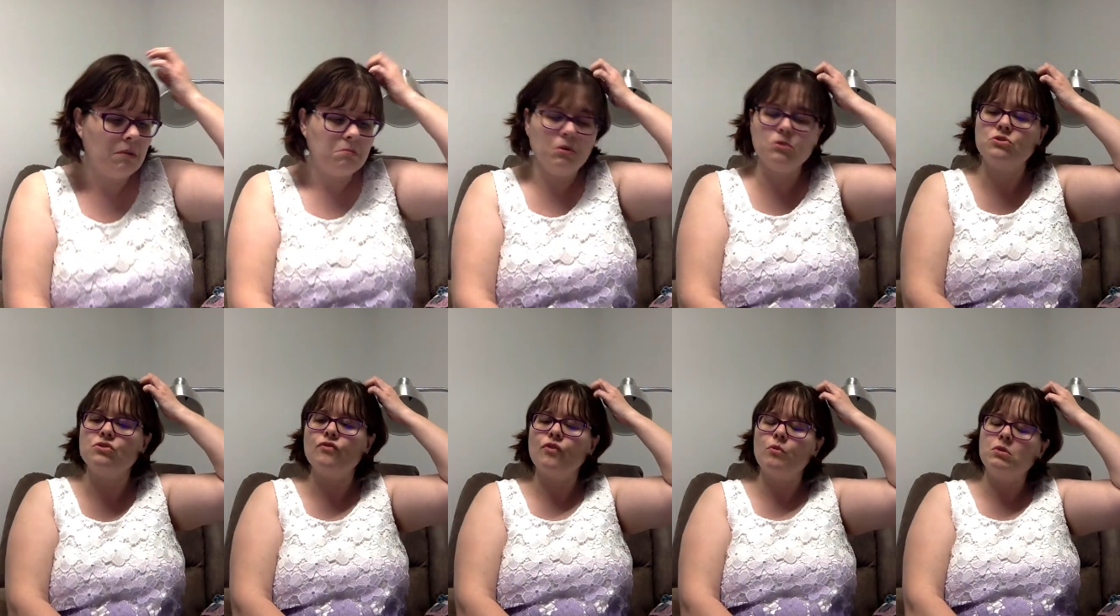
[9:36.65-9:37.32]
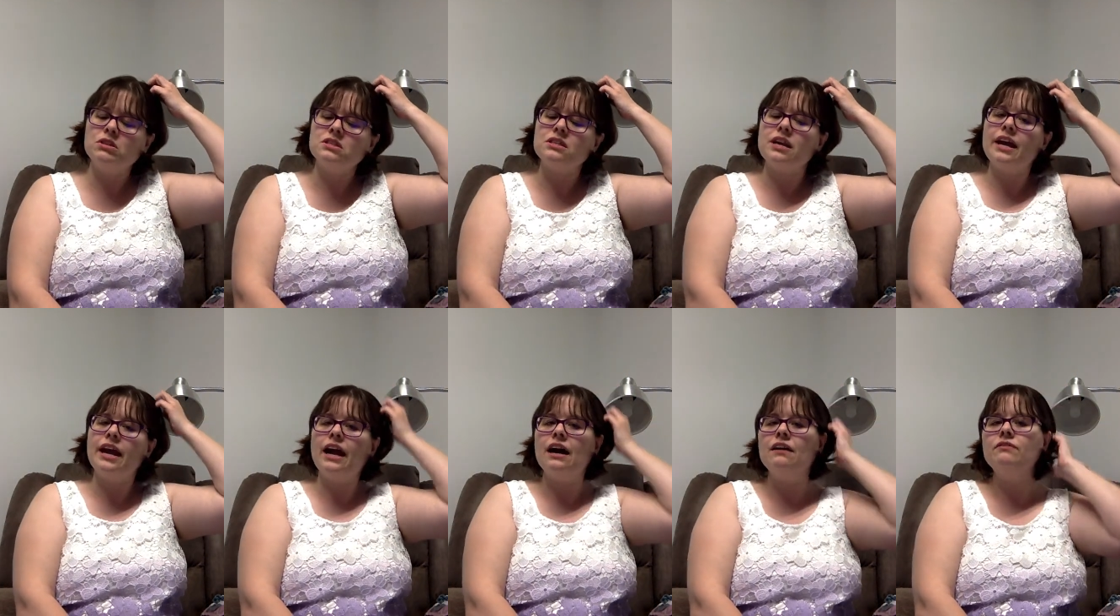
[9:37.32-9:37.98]
Most of the ones that
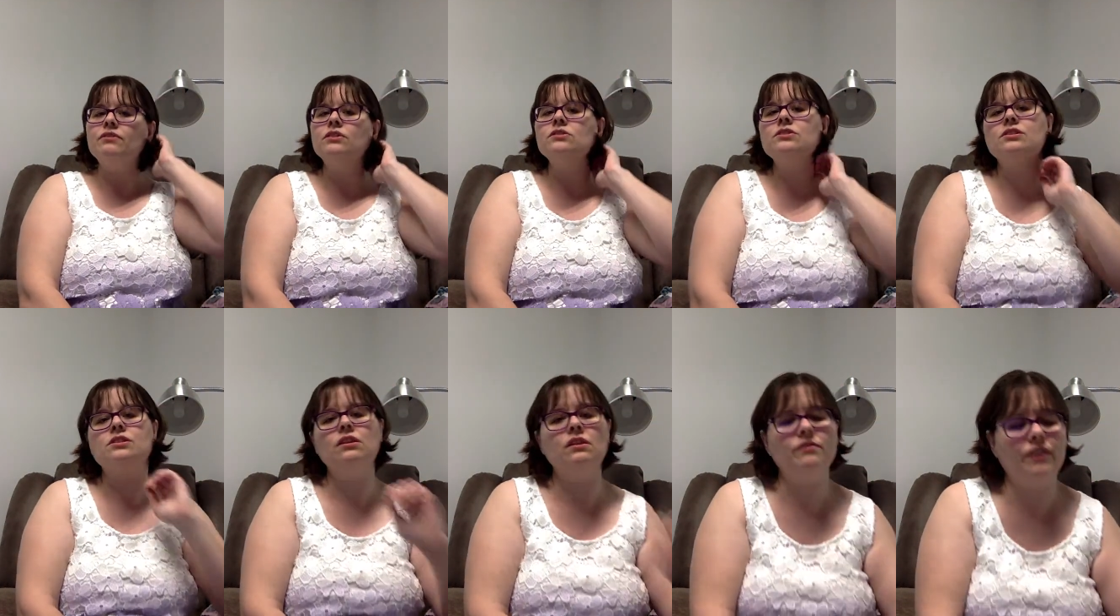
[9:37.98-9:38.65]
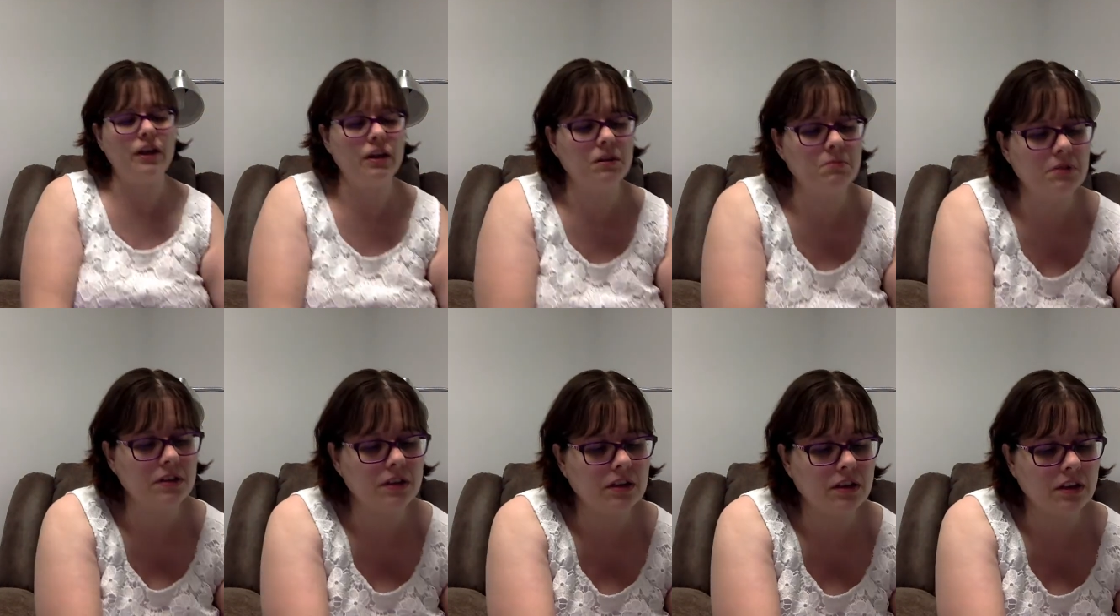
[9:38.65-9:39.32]
I have are still
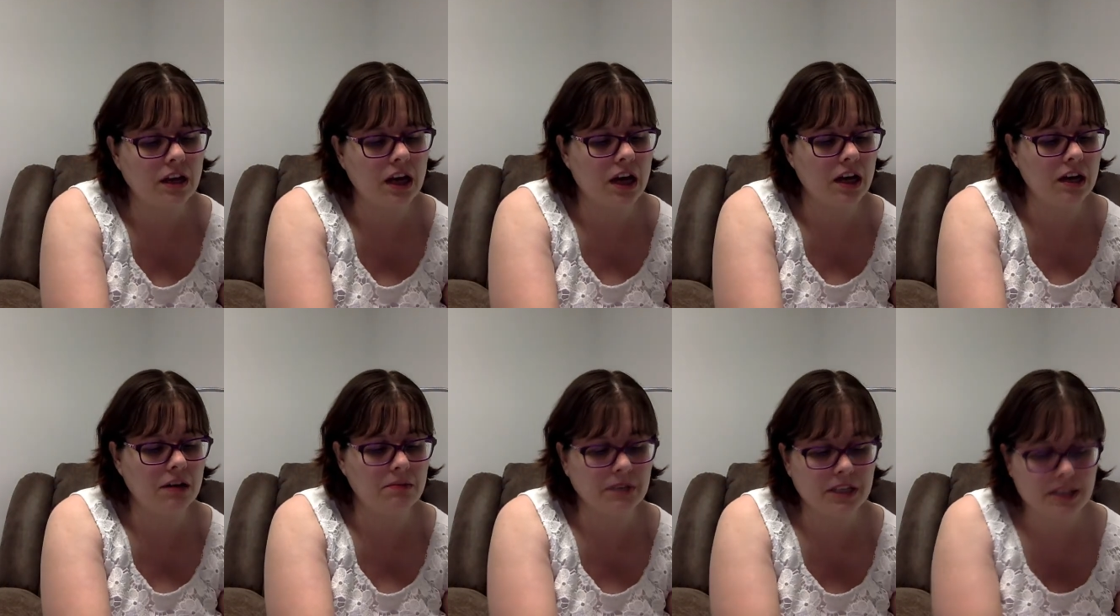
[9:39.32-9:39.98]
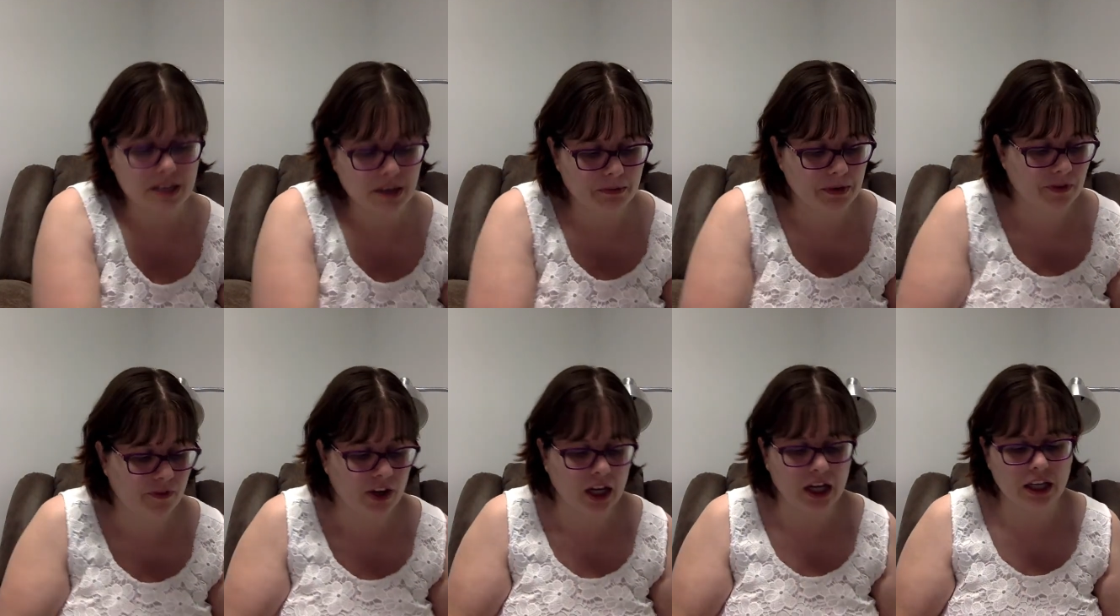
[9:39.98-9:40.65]
available, except
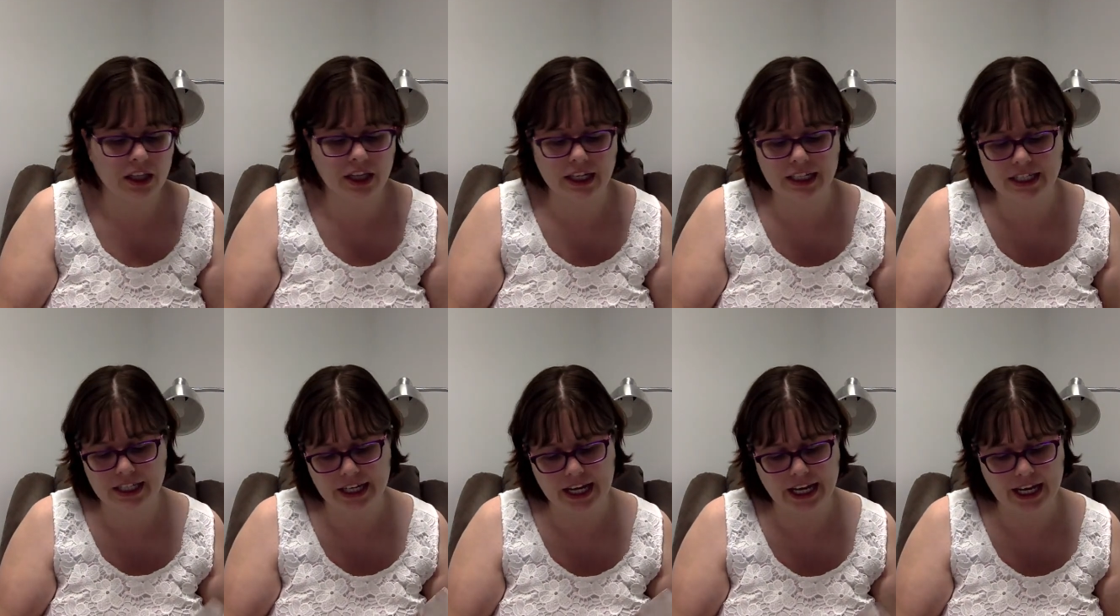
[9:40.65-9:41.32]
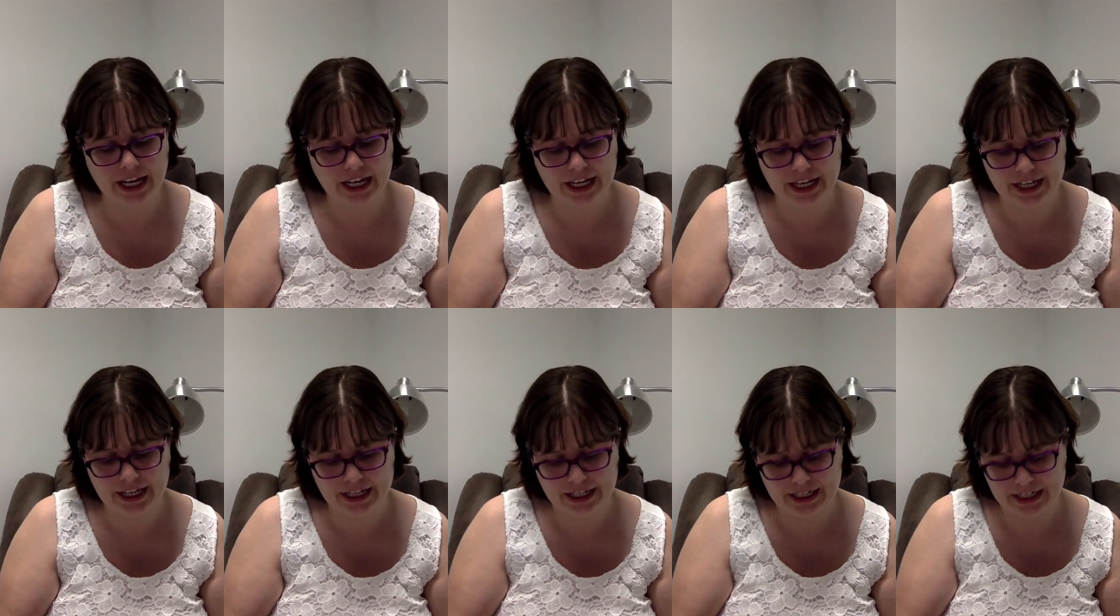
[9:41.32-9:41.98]
Violet,
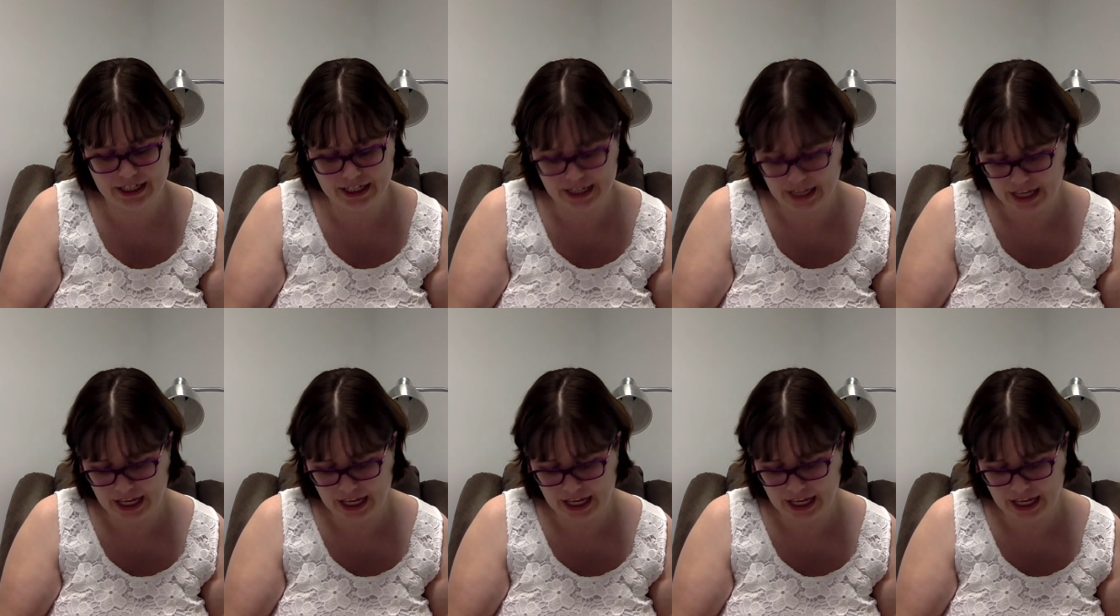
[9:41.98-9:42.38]
and